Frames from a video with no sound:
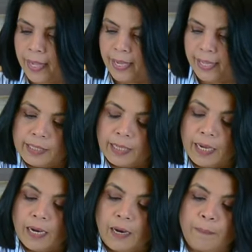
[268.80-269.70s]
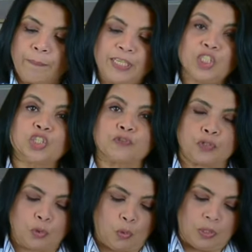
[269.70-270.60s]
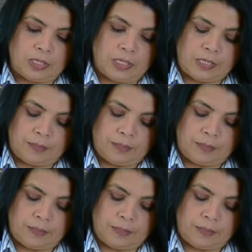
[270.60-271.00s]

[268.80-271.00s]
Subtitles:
a pinch of salt,